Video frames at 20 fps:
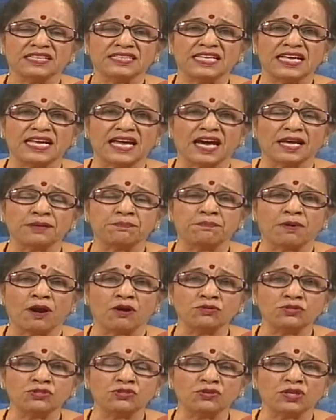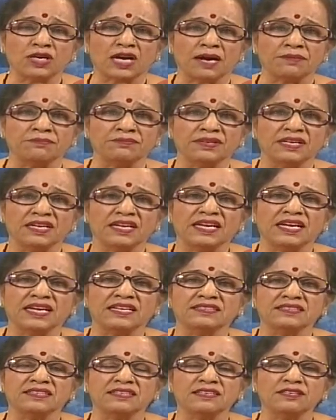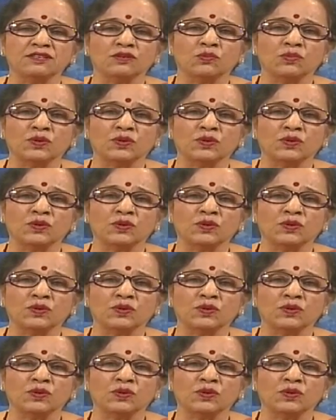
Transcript: they are bound to come in the